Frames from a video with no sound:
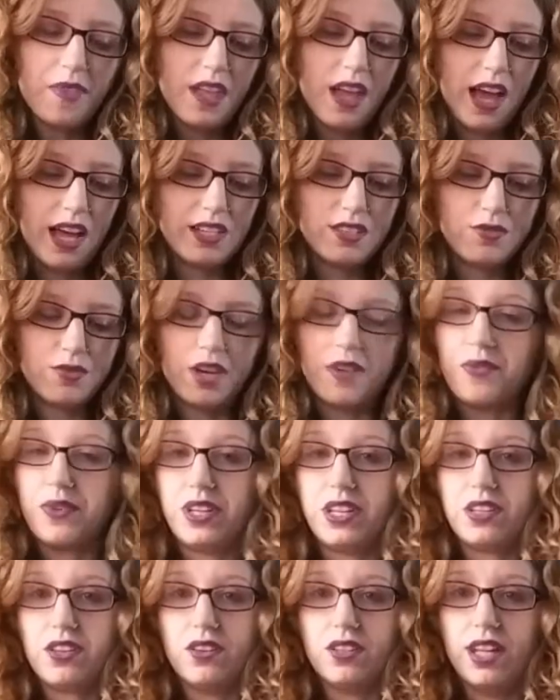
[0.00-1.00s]
I
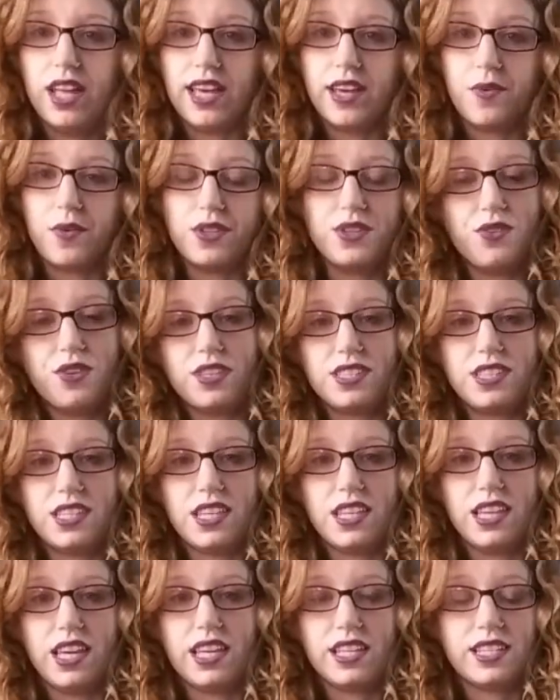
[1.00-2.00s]
really don't like when you can
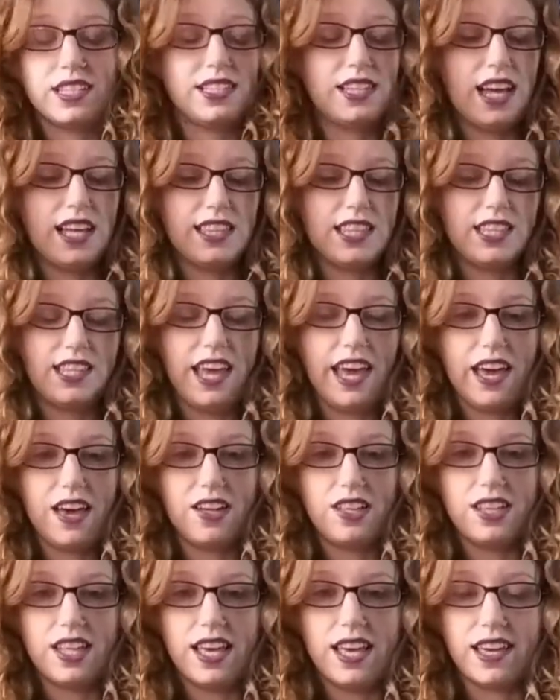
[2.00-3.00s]
see inside the
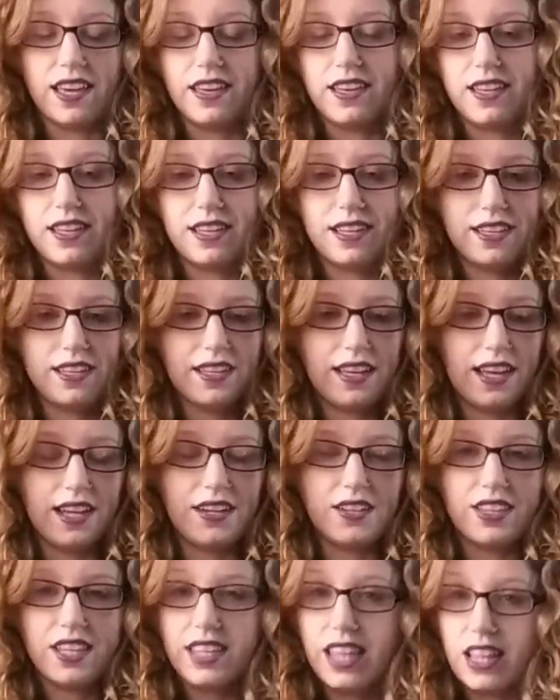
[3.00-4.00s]
tail. Like, I
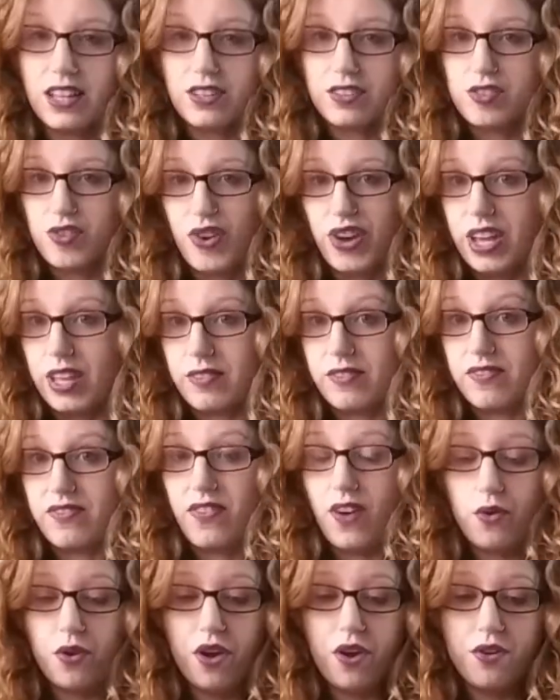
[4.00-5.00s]
don't think that looks great in
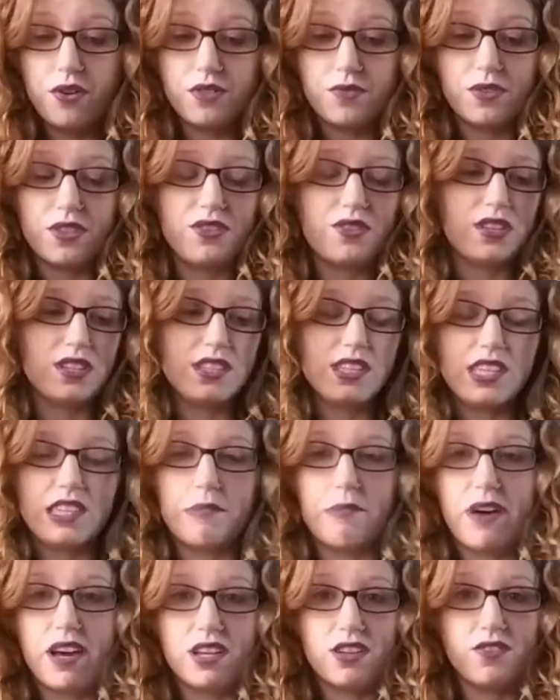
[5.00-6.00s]
photos when you can see the
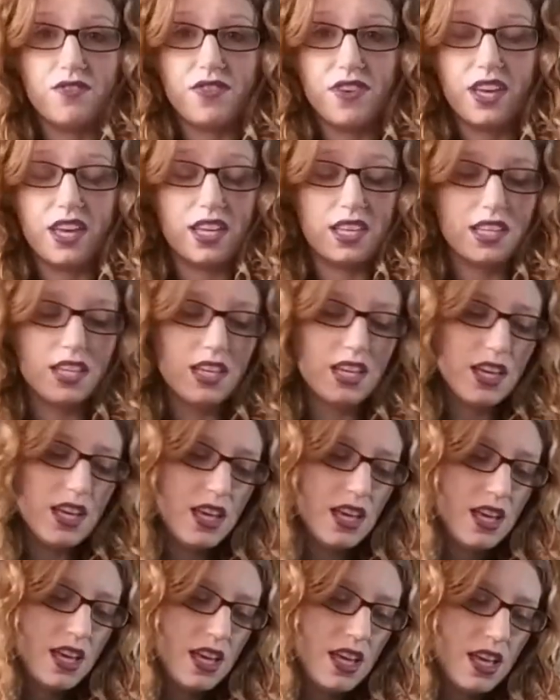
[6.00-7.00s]
monopin.
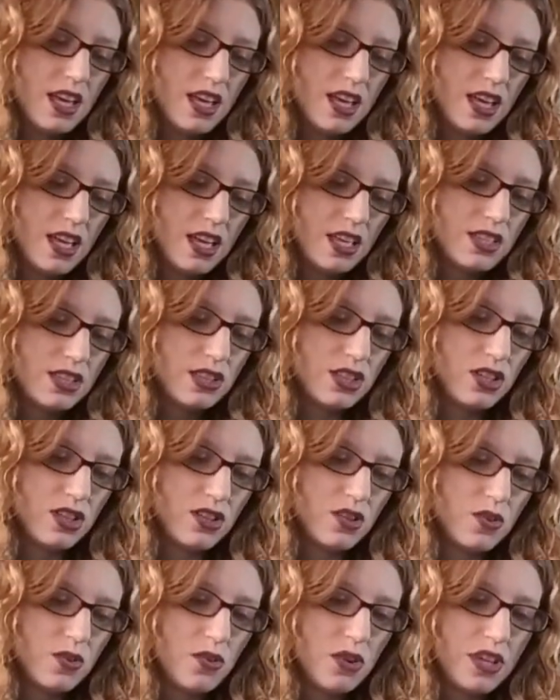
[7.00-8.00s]

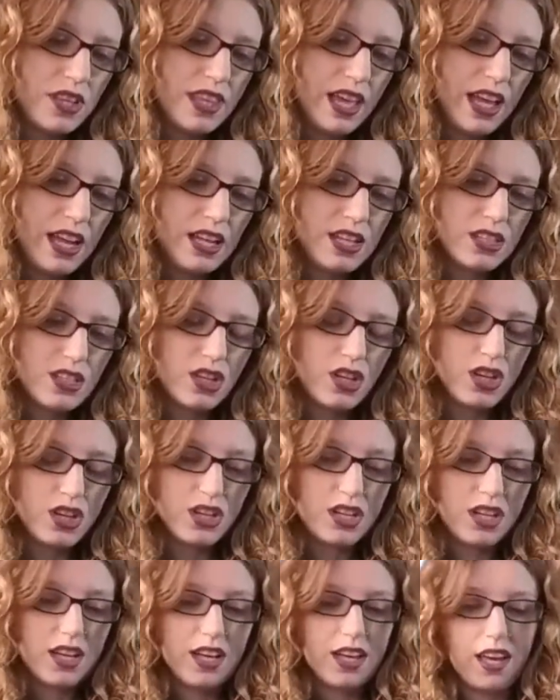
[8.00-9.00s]
So that is
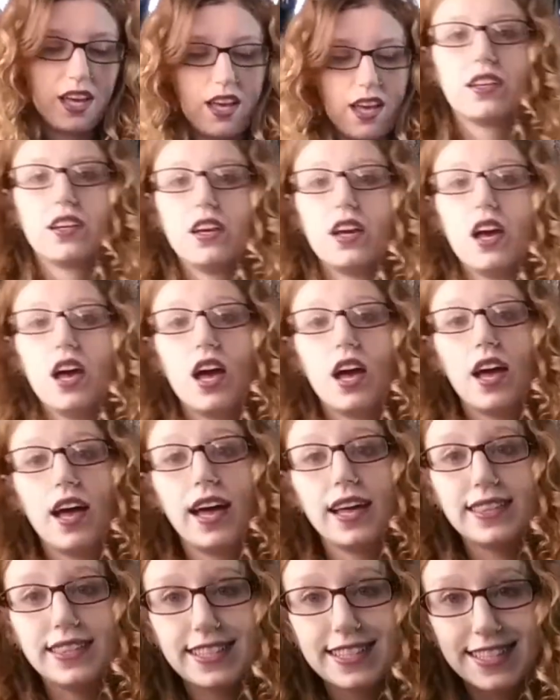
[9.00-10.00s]
good.
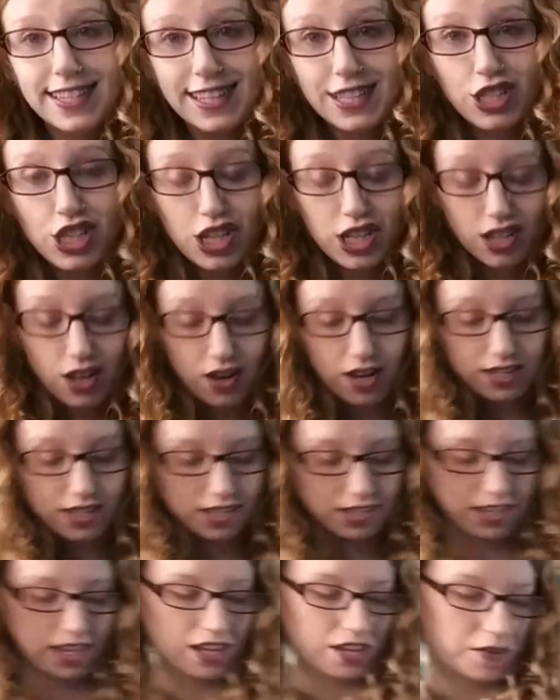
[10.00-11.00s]
And the stitching on
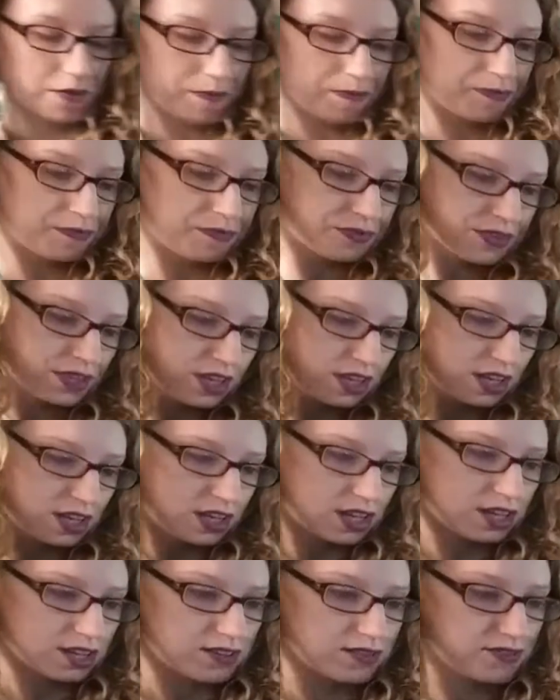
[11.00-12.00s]
this tail,
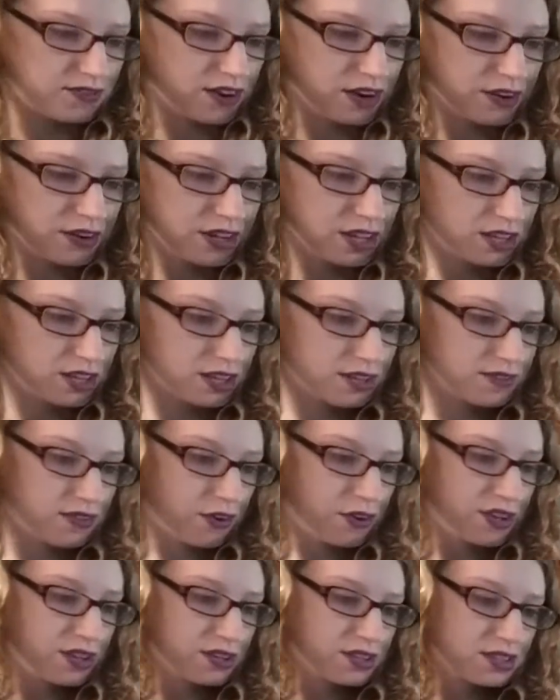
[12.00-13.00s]
very
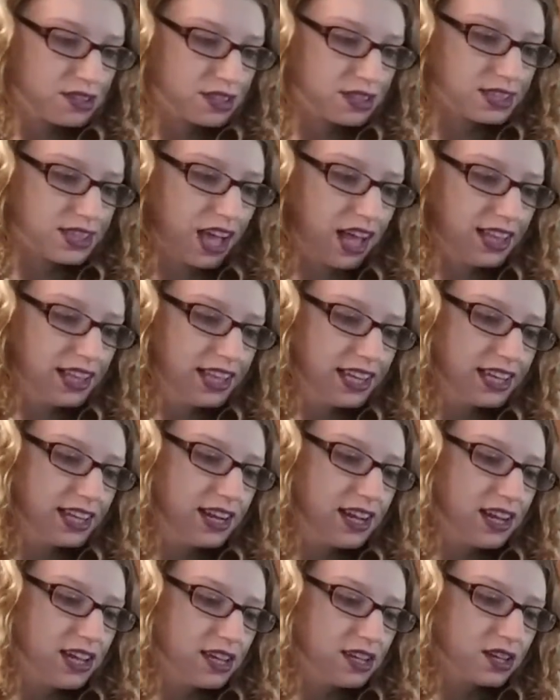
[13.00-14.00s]
good, solid
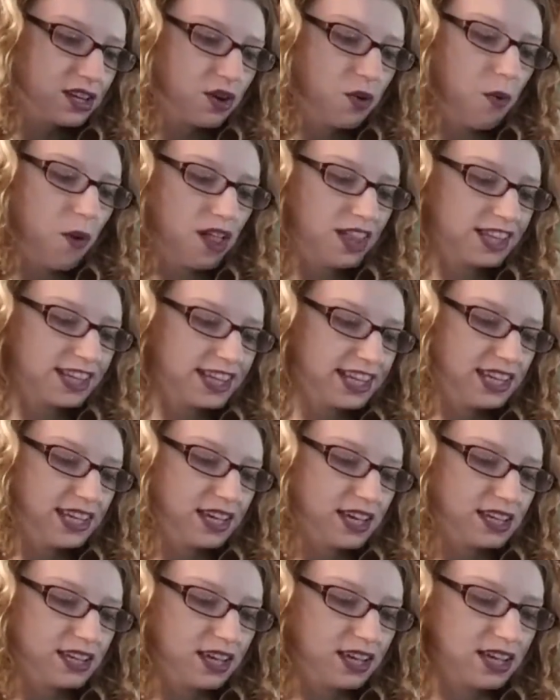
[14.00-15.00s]

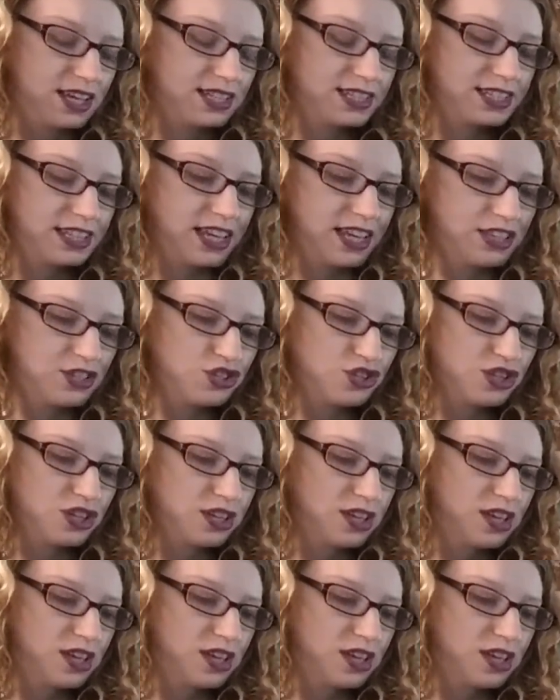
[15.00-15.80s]
quality stitch.